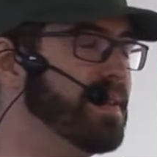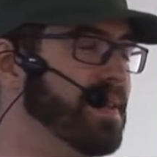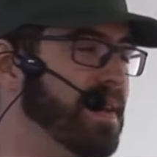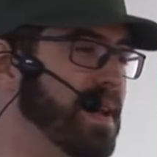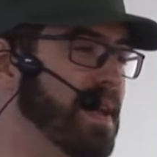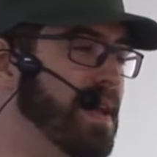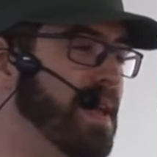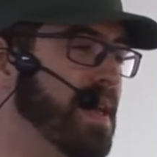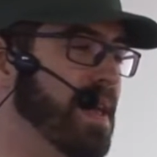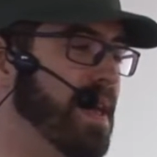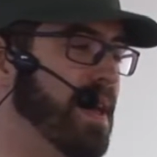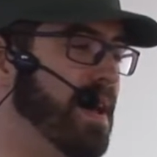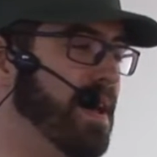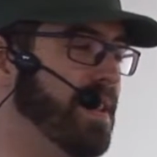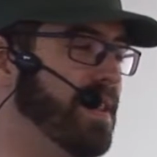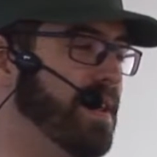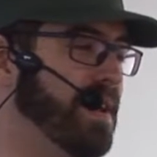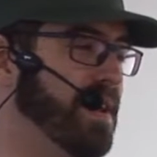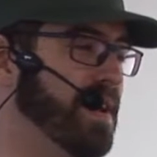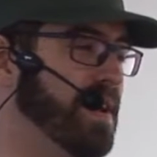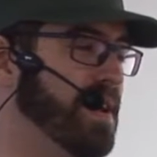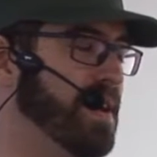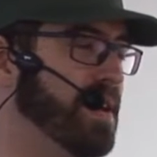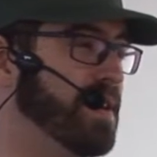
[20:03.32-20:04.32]
they had
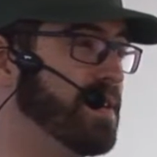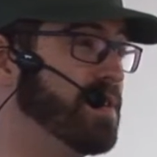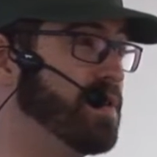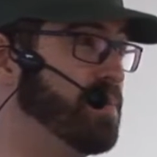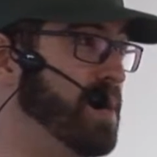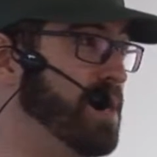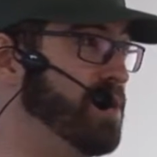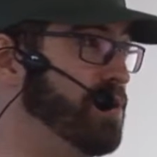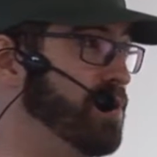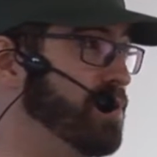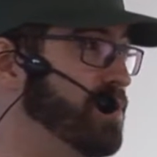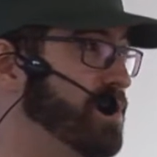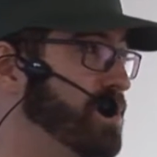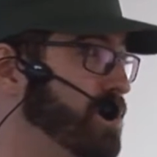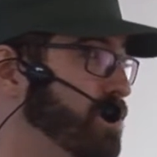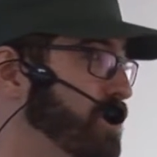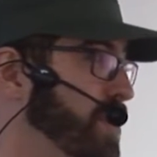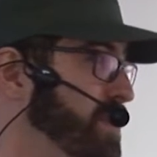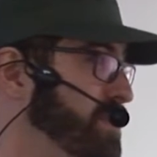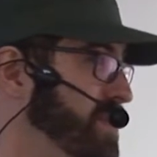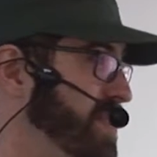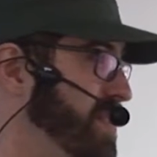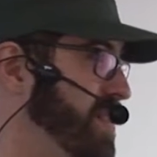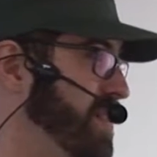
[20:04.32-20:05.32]
a special
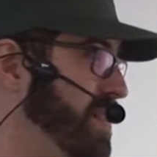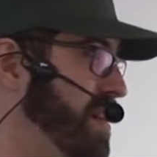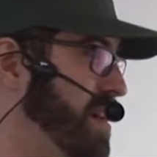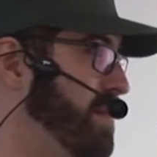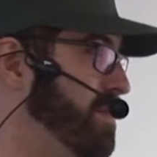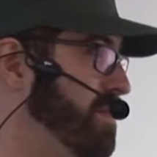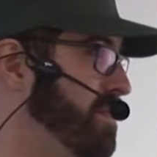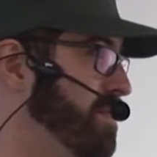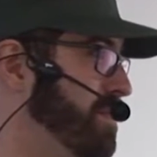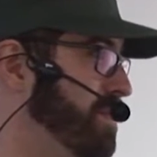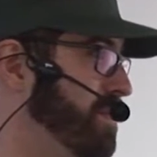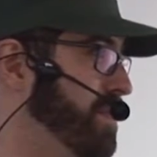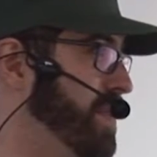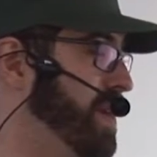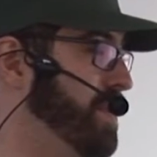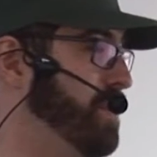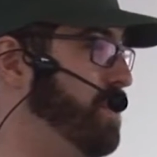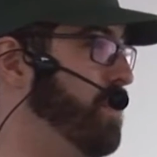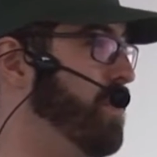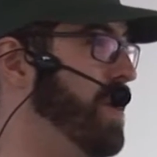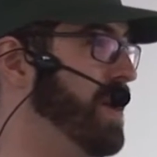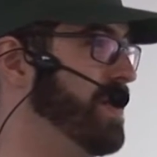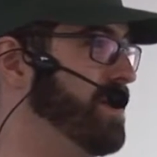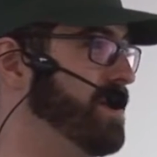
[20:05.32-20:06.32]
script set up that
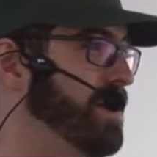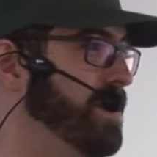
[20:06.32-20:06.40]
went